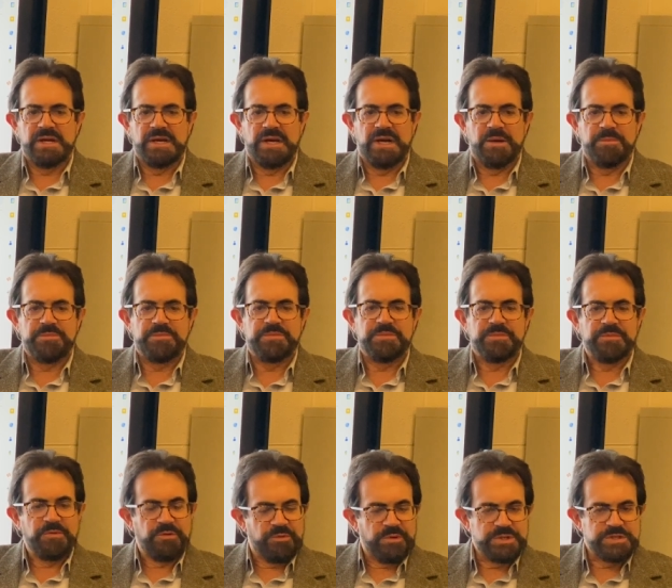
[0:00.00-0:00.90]
up,
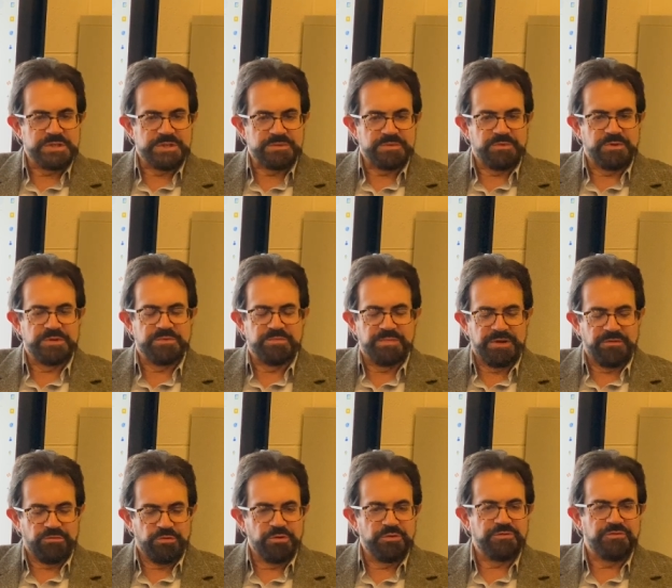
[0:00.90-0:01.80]
which is would be
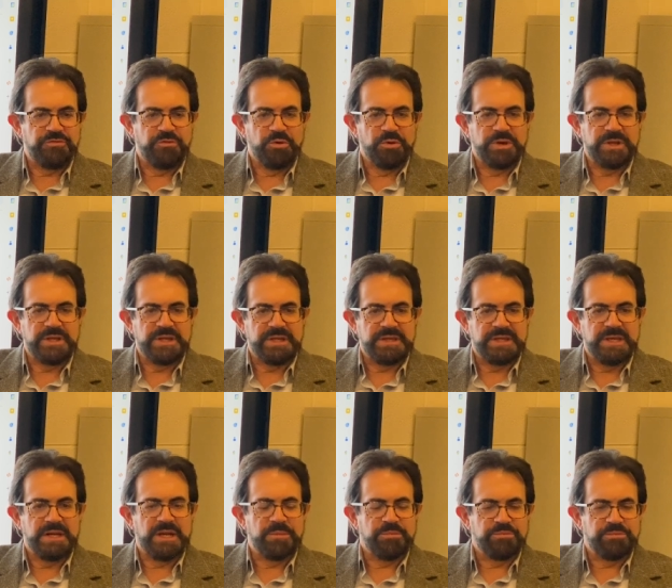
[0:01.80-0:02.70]
Route 40, and then
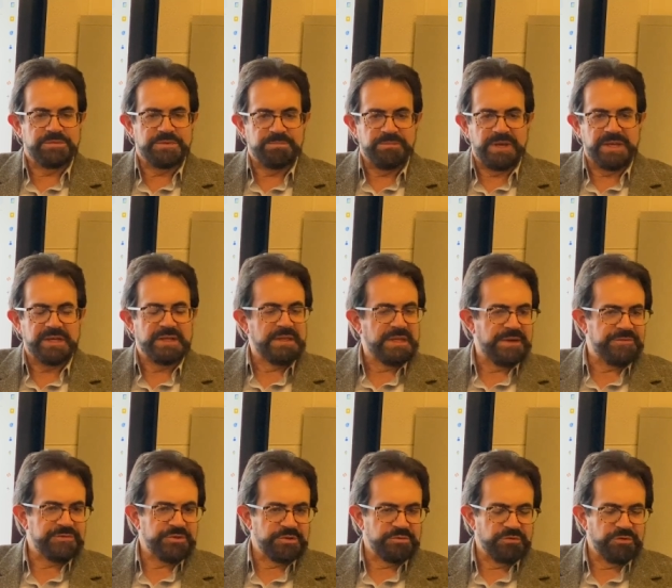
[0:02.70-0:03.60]
up make a
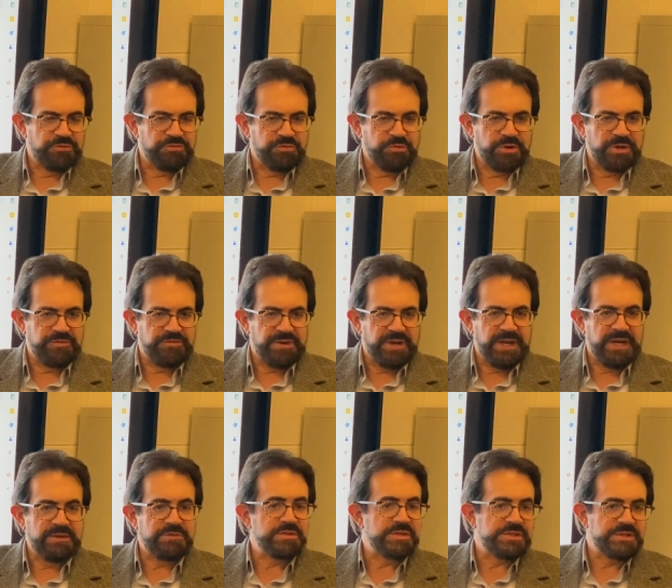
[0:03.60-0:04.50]
left on Route
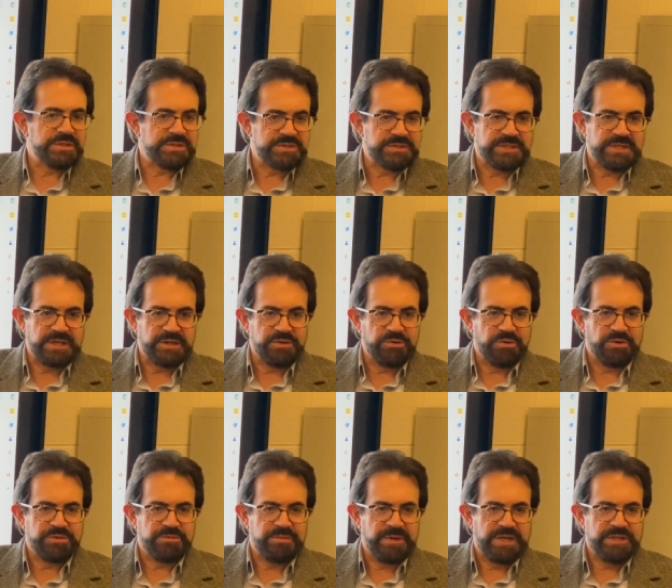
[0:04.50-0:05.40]
45 to 68
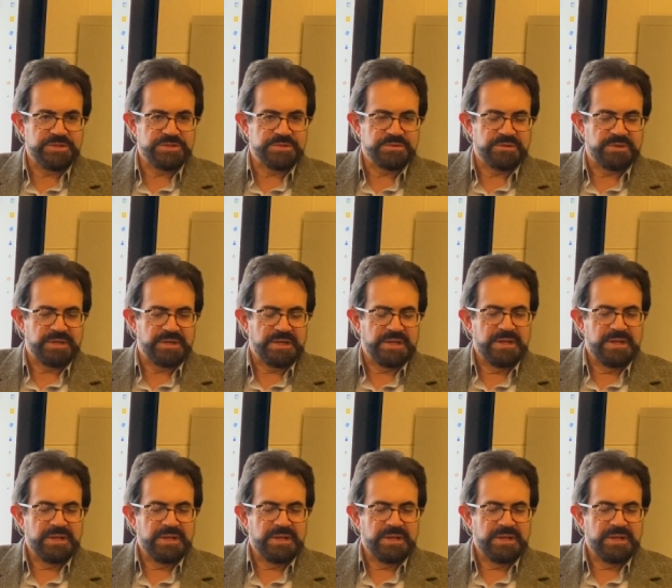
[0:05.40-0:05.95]
North Main Street,